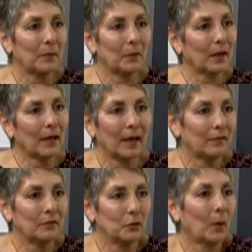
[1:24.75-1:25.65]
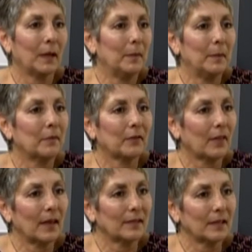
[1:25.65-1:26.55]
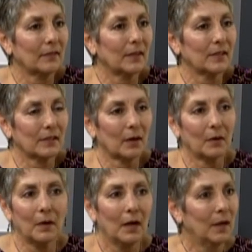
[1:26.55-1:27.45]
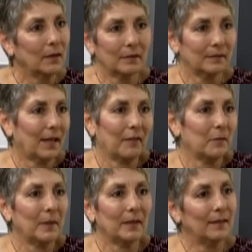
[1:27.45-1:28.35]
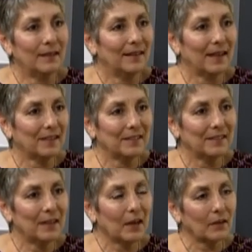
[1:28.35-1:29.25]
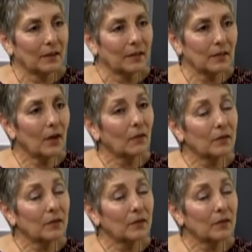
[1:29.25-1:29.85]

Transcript: We're going to have 20 people for Thanksgiving. So everybody get into gear and let's go.